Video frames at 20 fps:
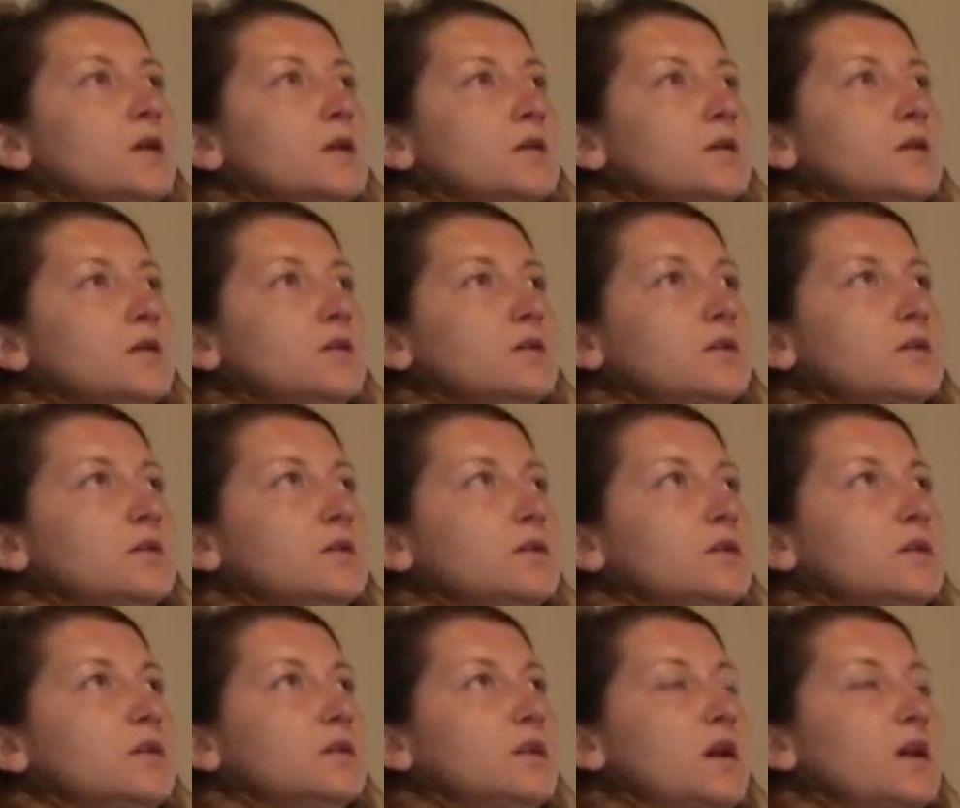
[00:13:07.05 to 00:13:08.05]
I think
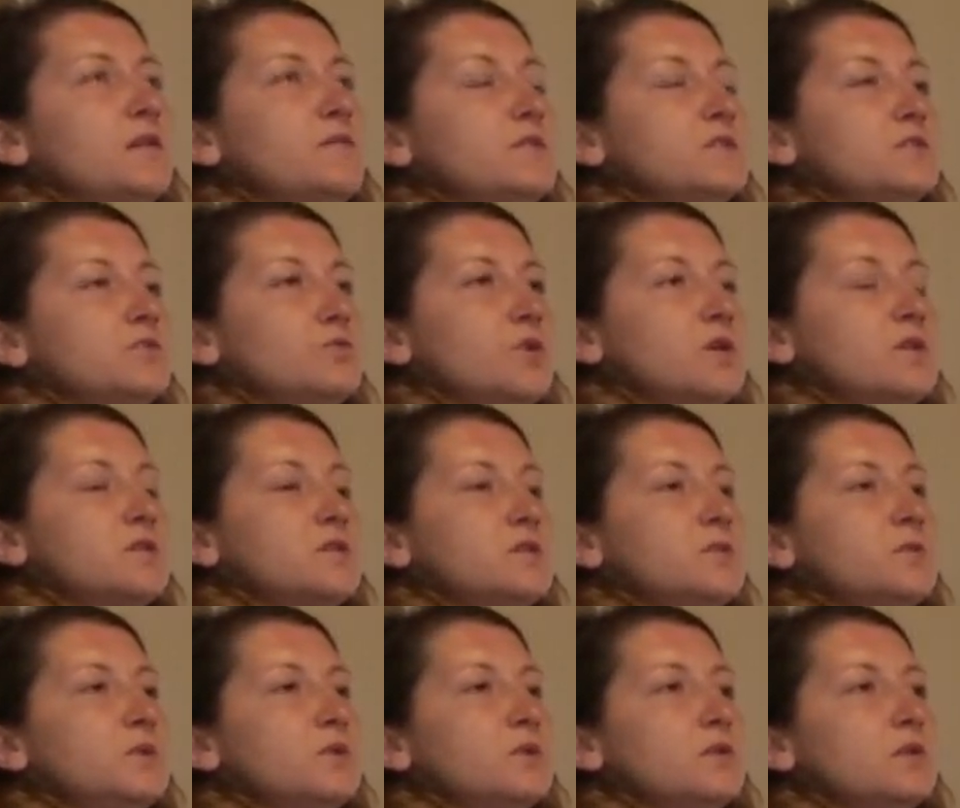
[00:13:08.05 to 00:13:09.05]
in life it's quite
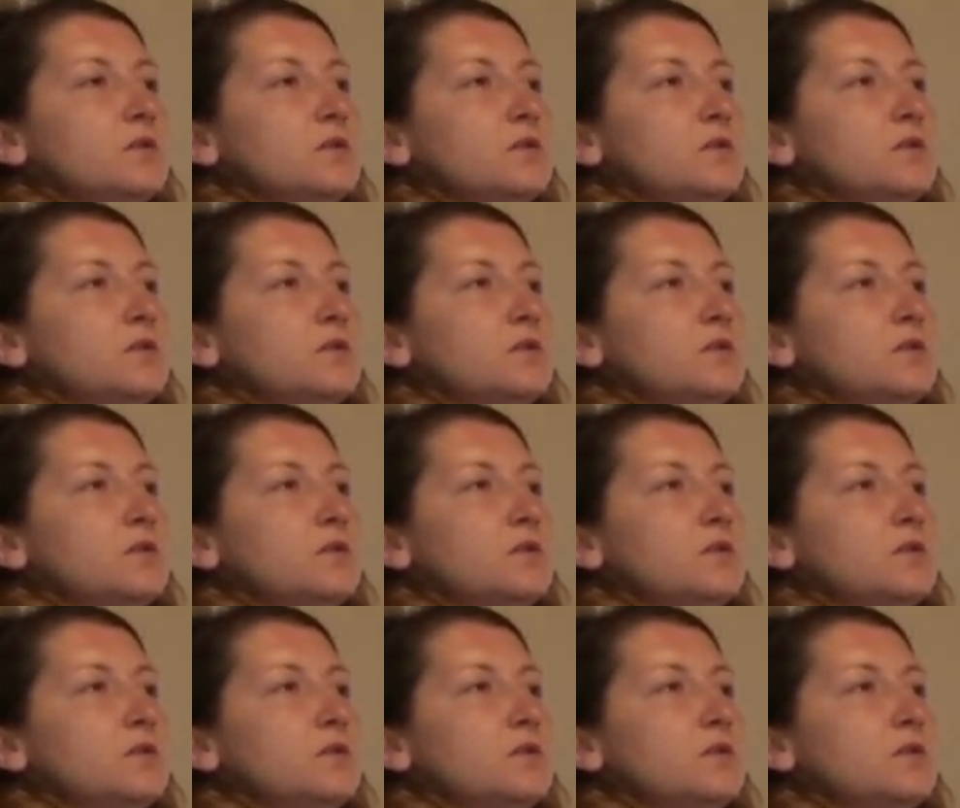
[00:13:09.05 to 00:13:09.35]
similar.